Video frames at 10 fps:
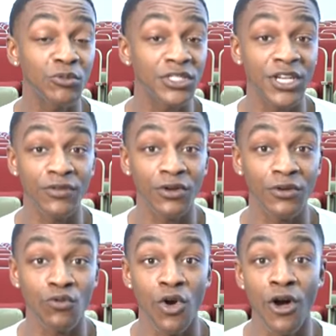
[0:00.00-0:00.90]
was ever
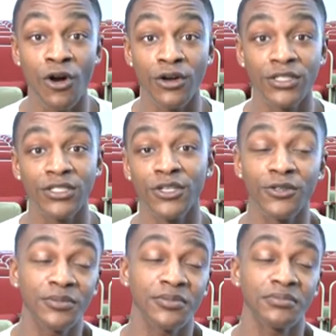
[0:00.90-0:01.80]
wrong.
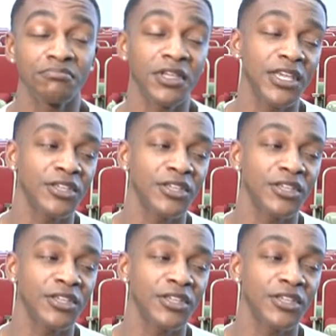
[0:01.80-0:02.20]
So, hey,